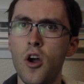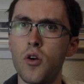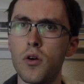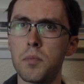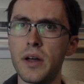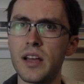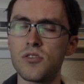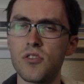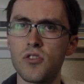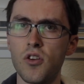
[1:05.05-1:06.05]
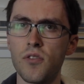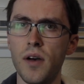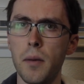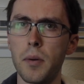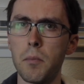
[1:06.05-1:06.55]
who plans to serve
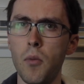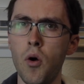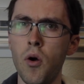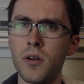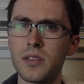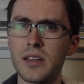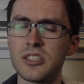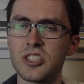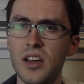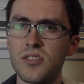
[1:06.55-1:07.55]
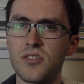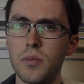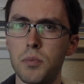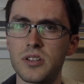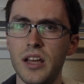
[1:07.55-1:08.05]
up more than
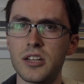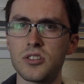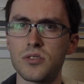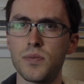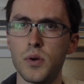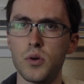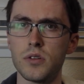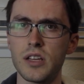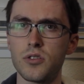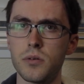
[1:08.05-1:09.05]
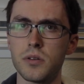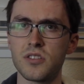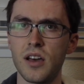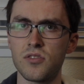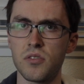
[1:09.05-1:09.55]
just pretentious food to his
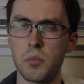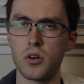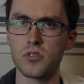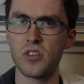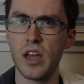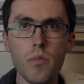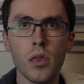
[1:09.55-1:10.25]
customers.